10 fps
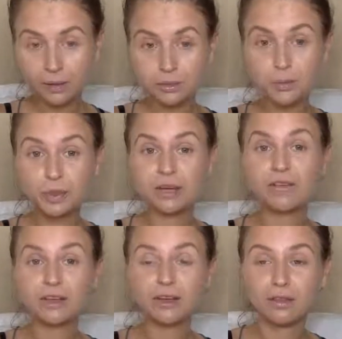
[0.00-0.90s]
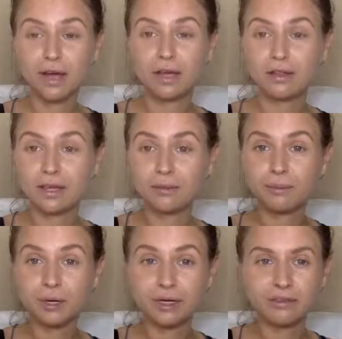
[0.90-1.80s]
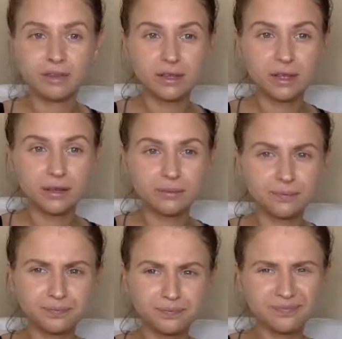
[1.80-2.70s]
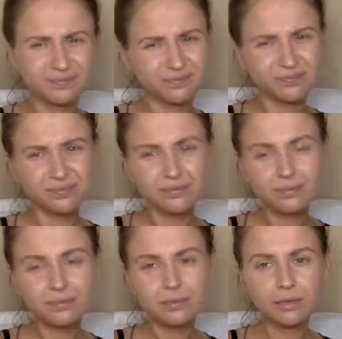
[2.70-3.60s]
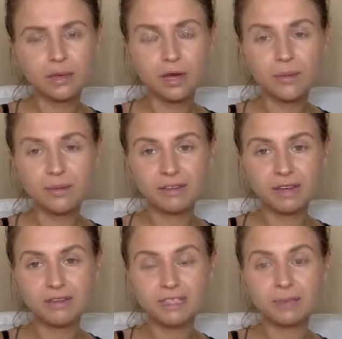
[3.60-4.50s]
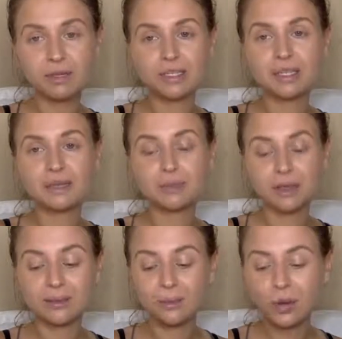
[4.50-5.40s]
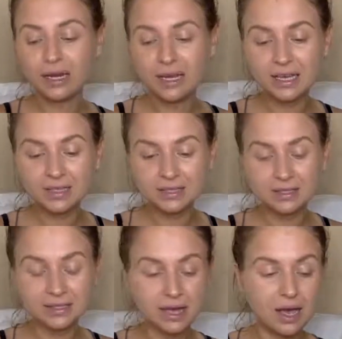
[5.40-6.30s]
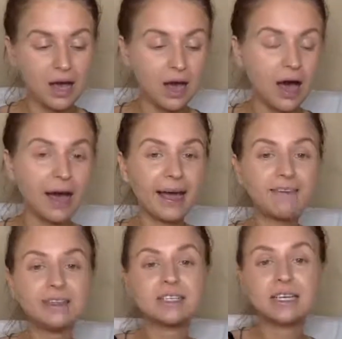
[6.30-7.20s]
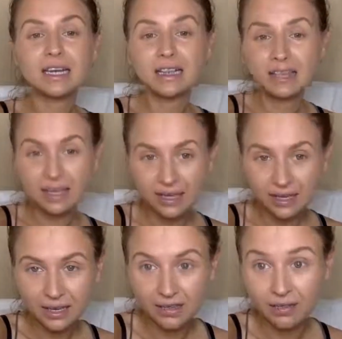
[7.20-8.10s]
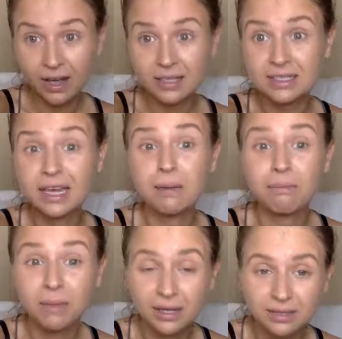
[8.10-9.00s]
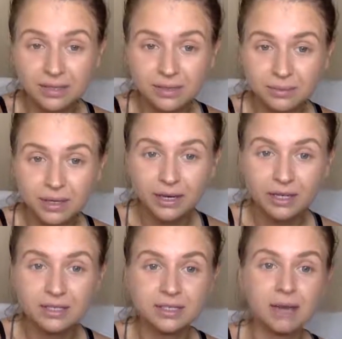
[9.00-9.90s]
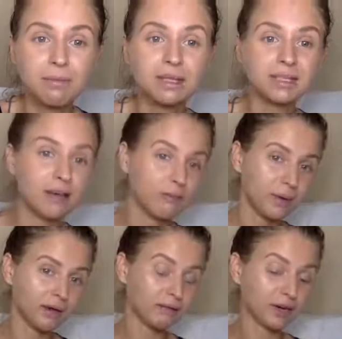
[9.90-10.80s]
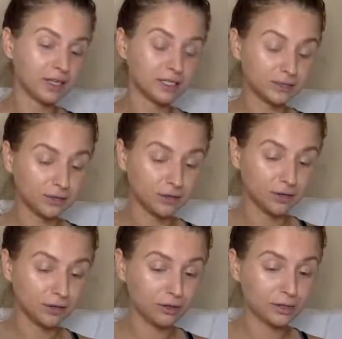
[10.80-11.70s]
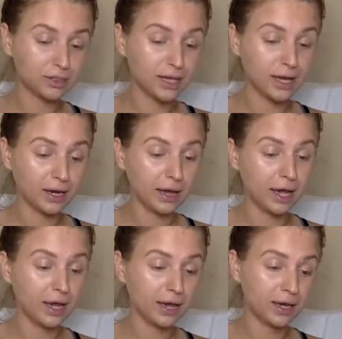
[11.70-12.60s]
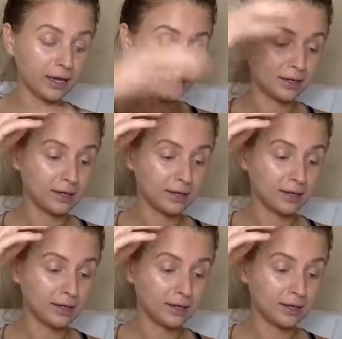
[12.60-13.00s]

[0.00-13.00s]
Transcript: just putting everything online, like putting everything. No, I've been very visible. That's not the point. The point is, I haven't done anything in the last 10 months because 10 months have been very difficult, and I